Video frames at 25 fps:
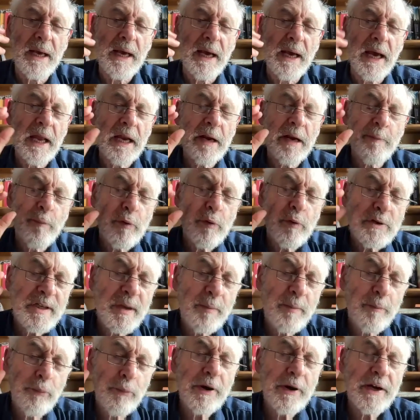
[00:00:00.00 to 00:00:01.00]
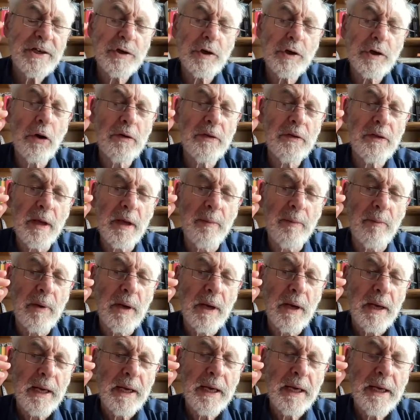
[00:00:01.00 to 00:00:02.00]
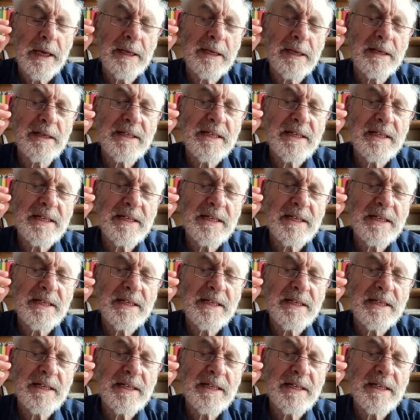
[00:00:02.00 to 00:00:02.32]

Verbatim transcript: and it puts a pressure on them. In a